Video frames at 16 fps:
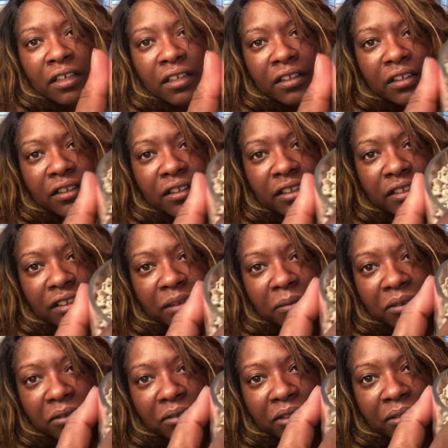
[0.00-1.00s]
There is some
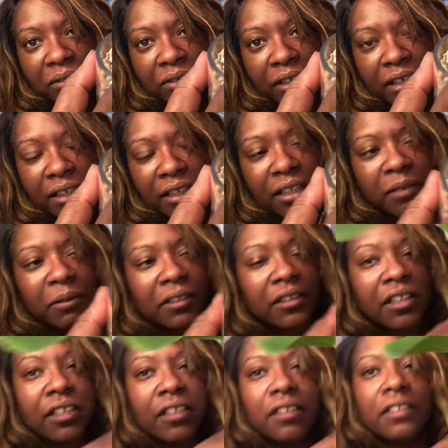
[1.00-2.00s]
new growth trying to come in
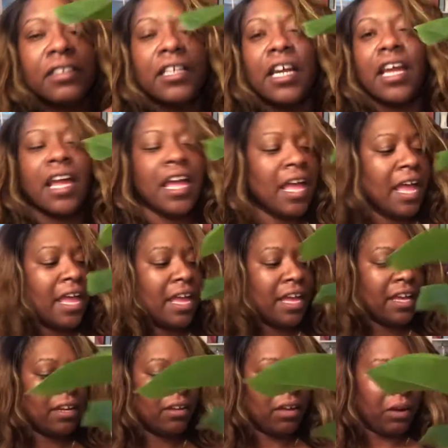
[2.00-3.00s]
there.
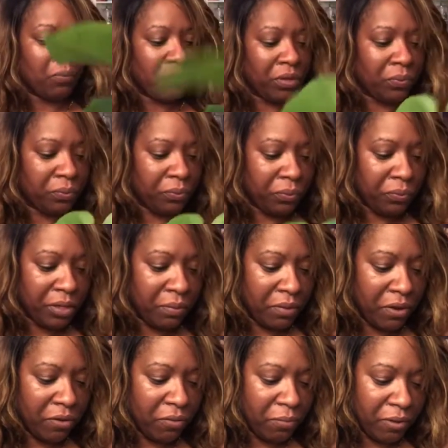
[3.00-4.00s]
And what I'm
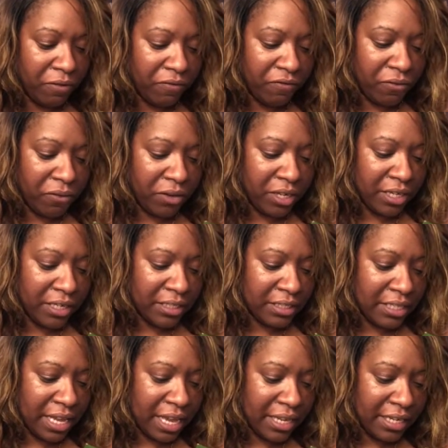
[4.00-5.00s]
hoping for is
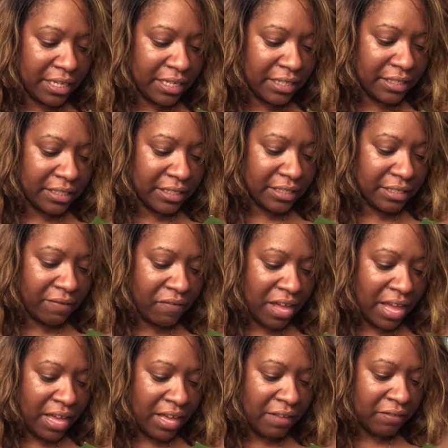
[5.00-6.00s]
that it
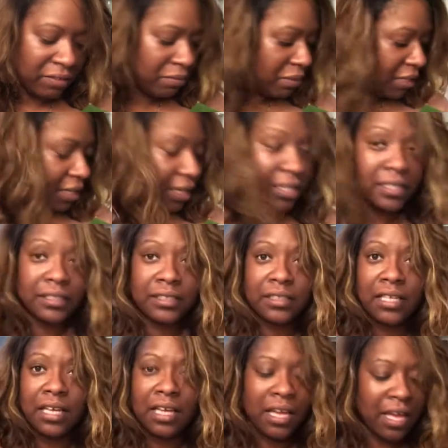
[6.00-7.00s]
survives, because
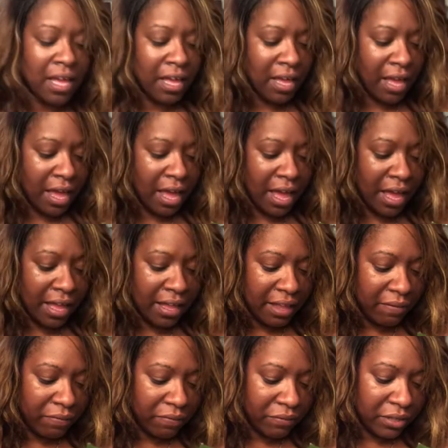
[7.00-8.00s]
I
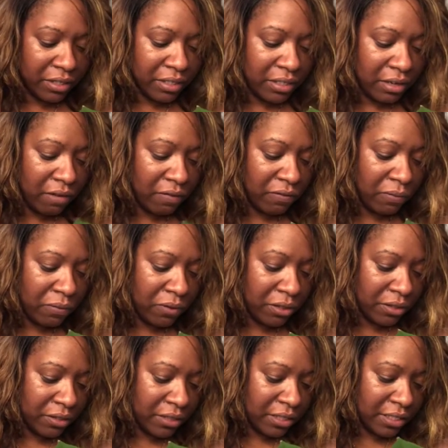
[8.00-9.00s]
have really
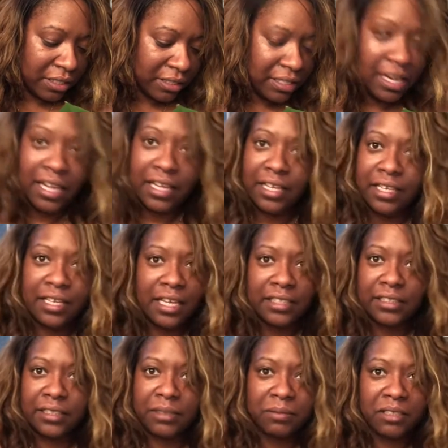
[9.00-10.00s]
overwatered this, and that
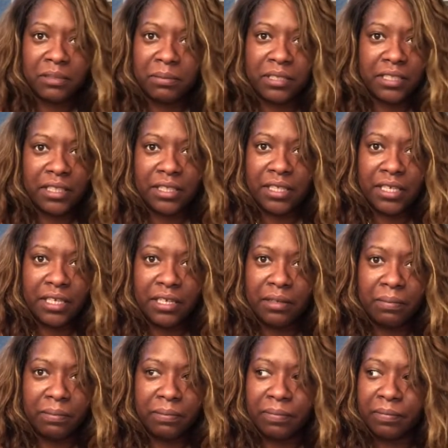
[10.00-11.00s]
seems to be the
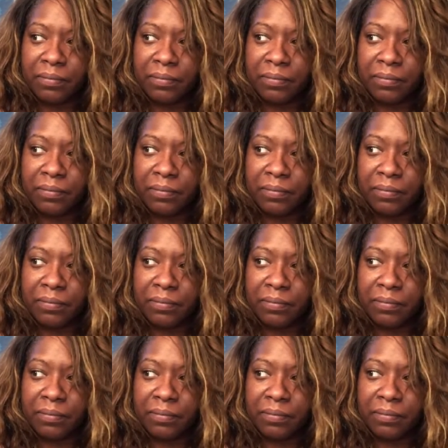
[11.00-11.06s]
theme.